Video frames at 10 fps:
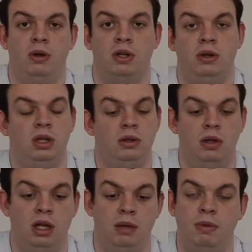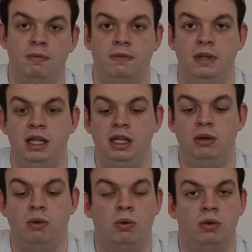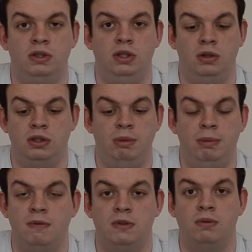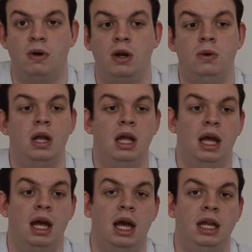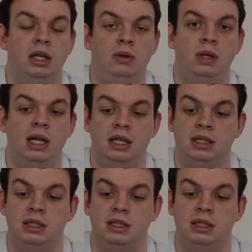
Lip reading: You can do it like monthly, or you know, so many months in a row, and then you get